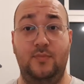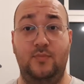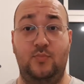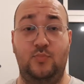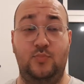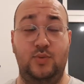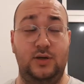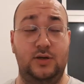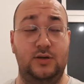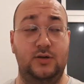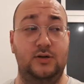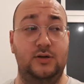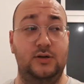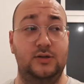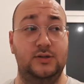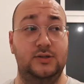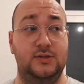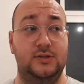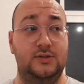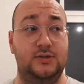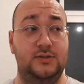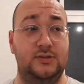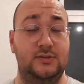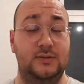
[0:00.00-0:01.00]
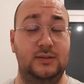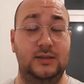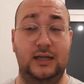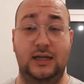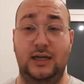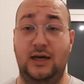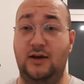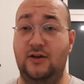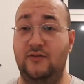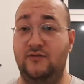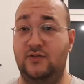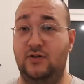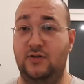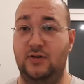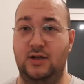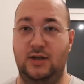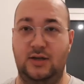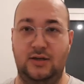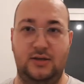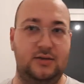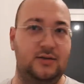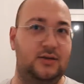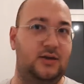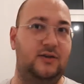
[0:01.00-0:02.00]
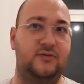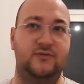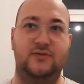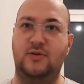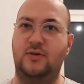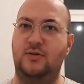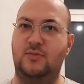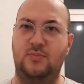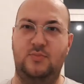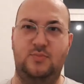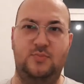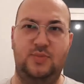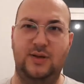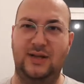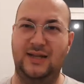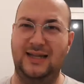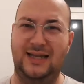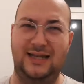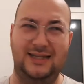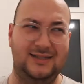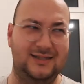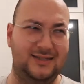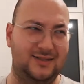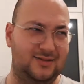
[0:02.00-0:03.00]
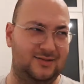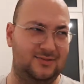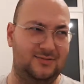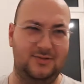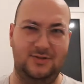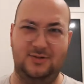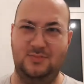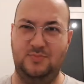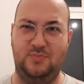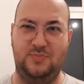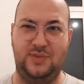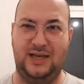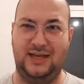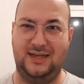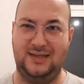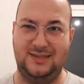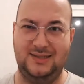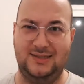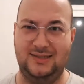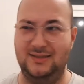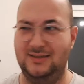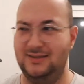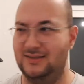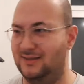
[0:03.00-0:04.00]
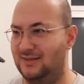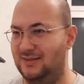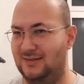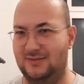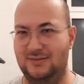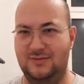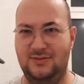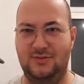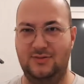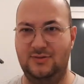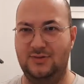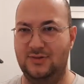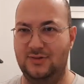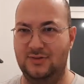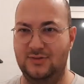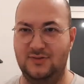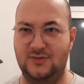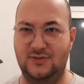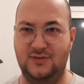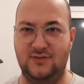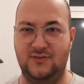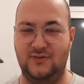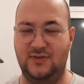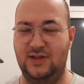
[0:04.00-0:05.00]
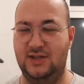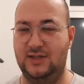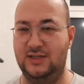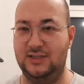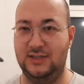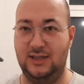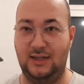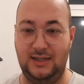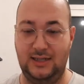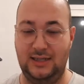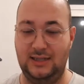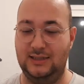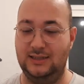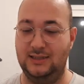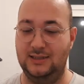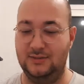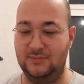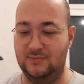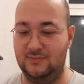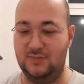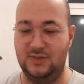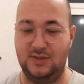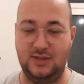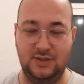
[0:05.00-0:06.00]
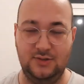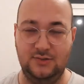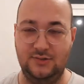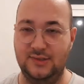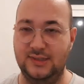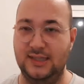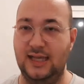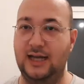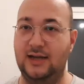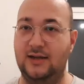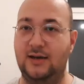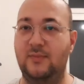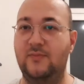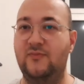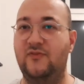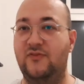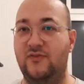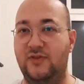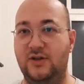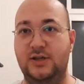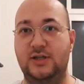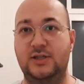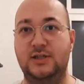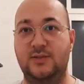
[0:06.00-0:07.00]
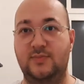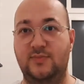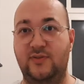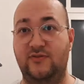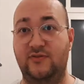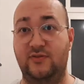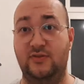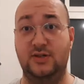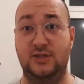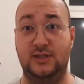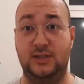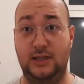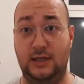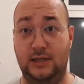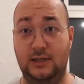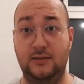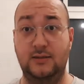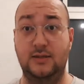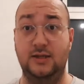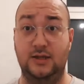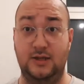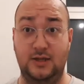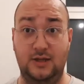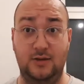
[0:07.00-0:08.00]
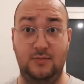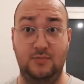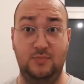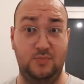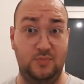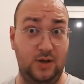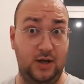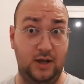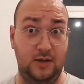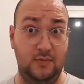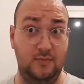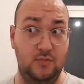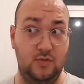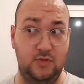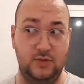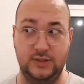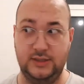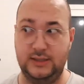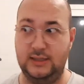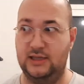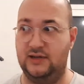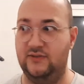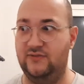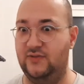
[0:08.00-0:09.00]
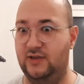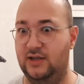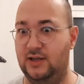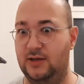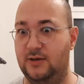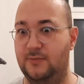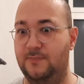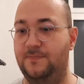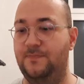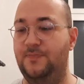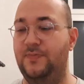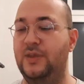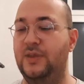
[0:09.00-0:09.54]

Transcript: because you know I've got like I've got polenta and pastas and all sorts of things. I need to use that up first before I start looking at buying more stuff, you know.